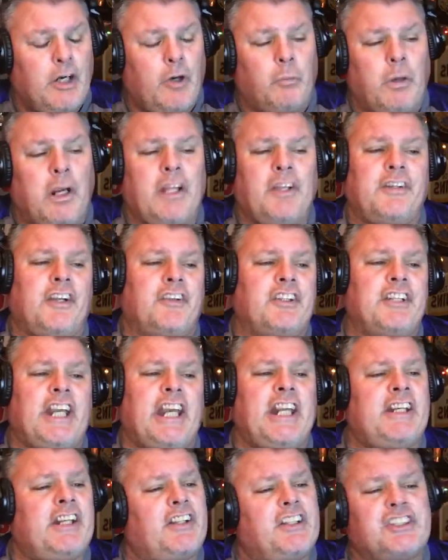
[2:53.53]
Well, another
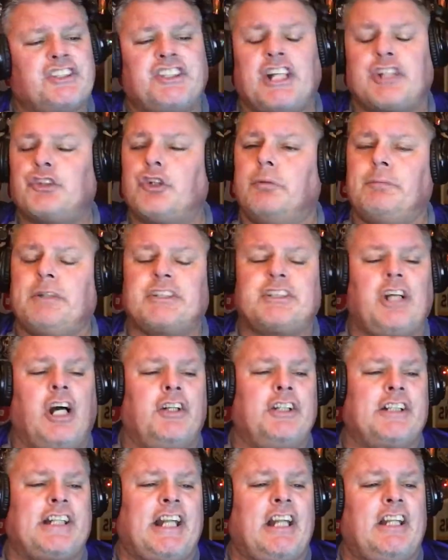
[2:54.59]
day, another sexual
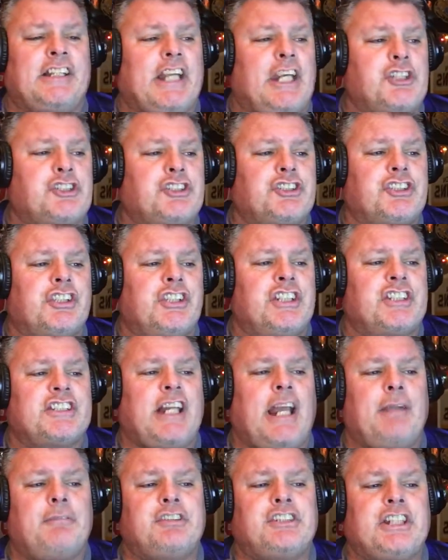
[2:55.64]
misconduct allegations, and this
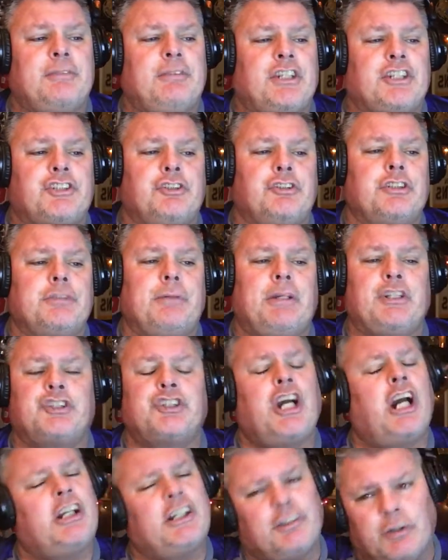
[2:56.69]
time CBS newsman
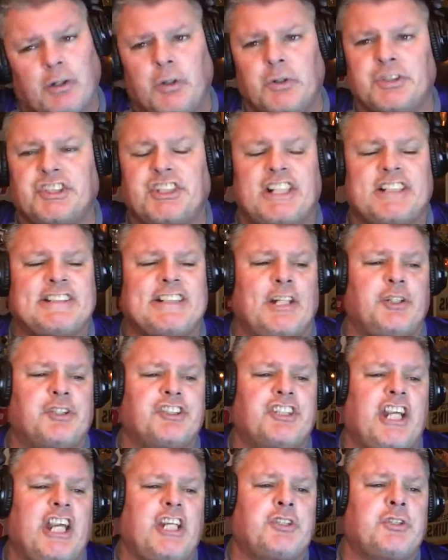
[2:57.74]
Charlie Rose is at center
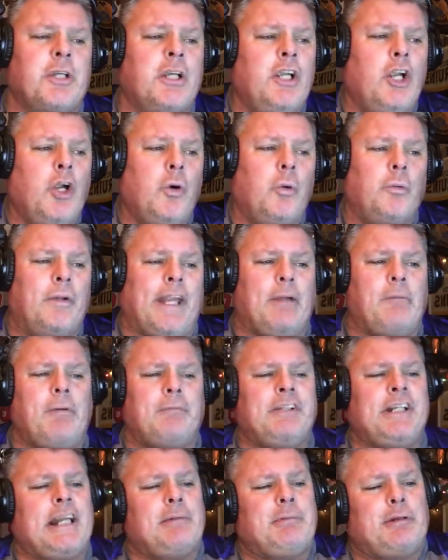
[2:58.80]
stage, with 8
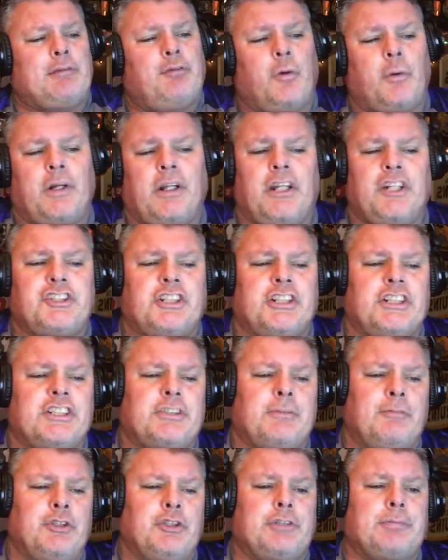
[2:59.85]
women coming forward alleging this
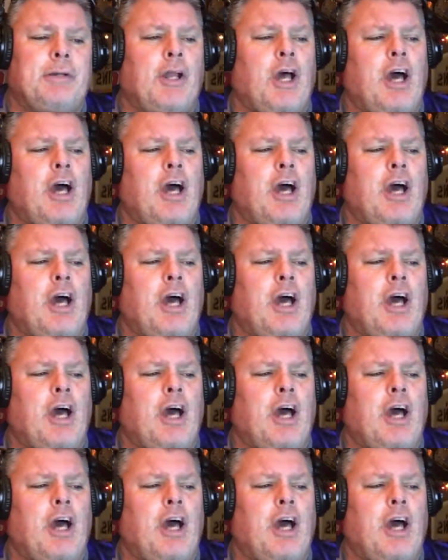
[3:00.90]
newsman